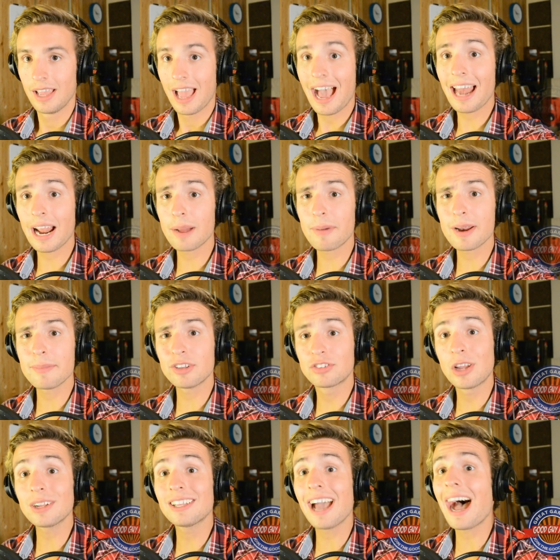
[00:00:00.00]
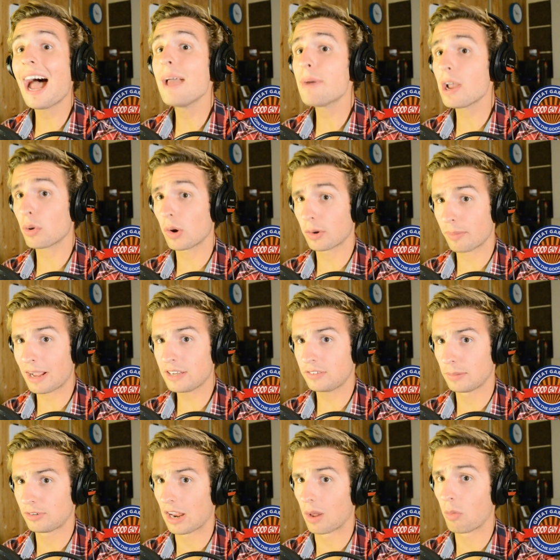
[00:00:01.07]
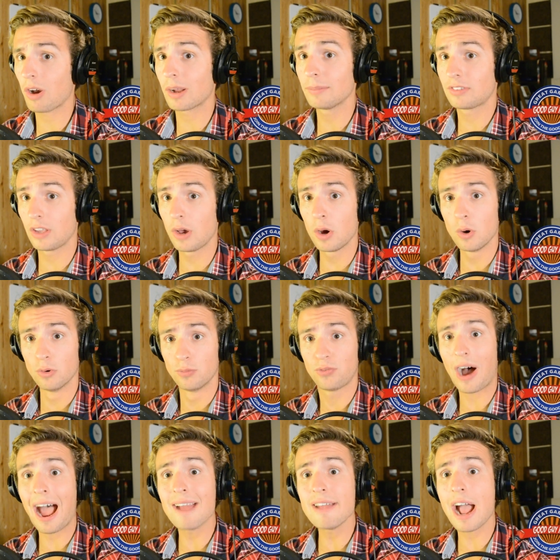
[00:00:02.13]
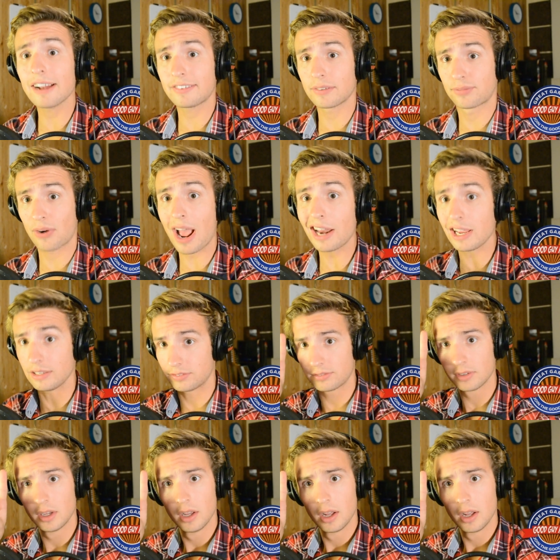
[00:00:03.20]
Hello, my name is Good Guy Mike. Welcome to my YouTube channel. Welcome to Five Nights at Freddy's